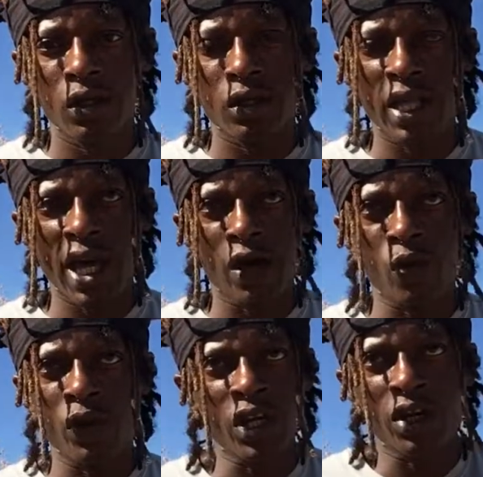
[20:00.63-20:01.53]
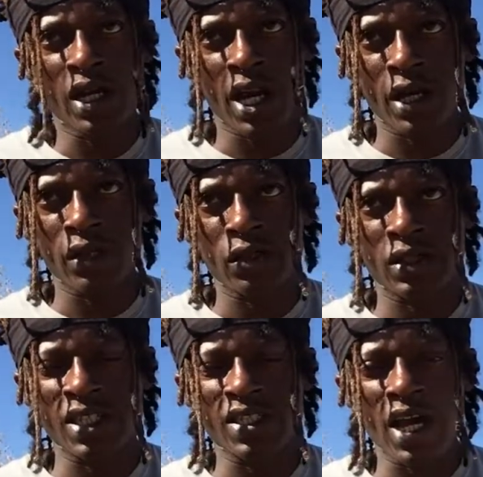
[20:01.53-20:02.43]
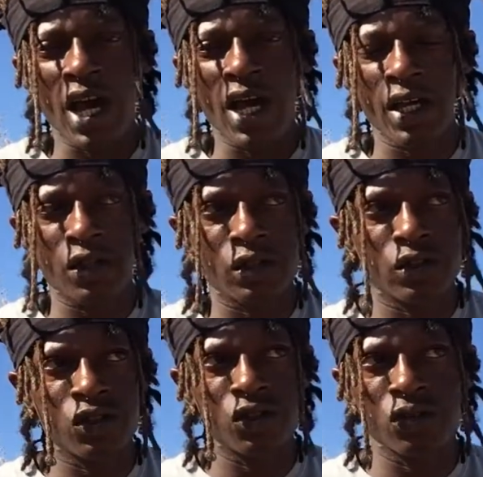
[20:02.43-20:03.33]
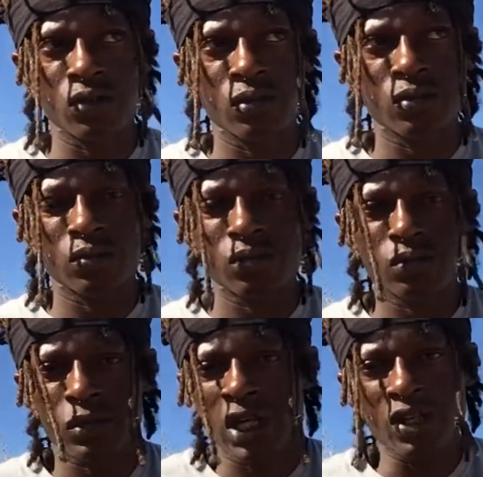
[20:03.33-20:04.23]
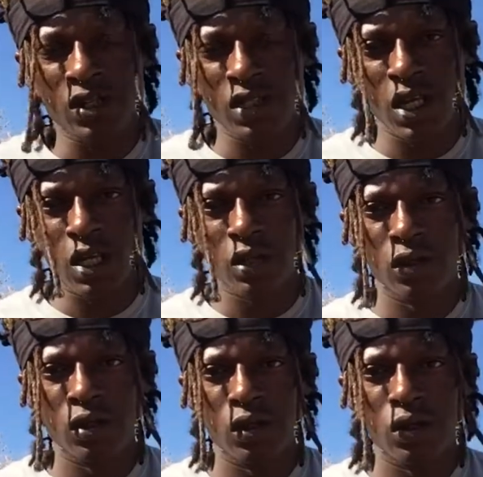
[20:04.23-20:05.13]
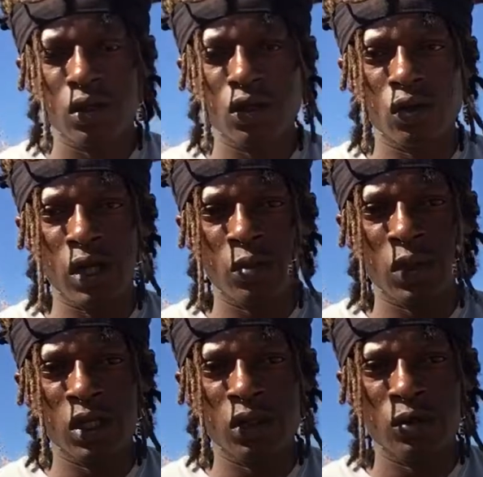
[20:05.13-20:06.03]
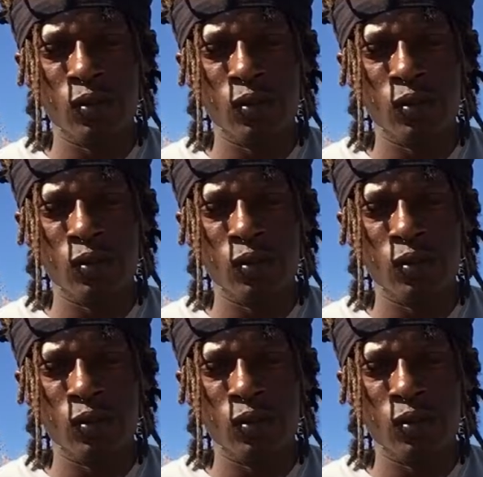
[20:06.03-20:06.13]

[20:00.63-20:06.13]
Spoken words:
that we are not designed to understand. You know what I mean?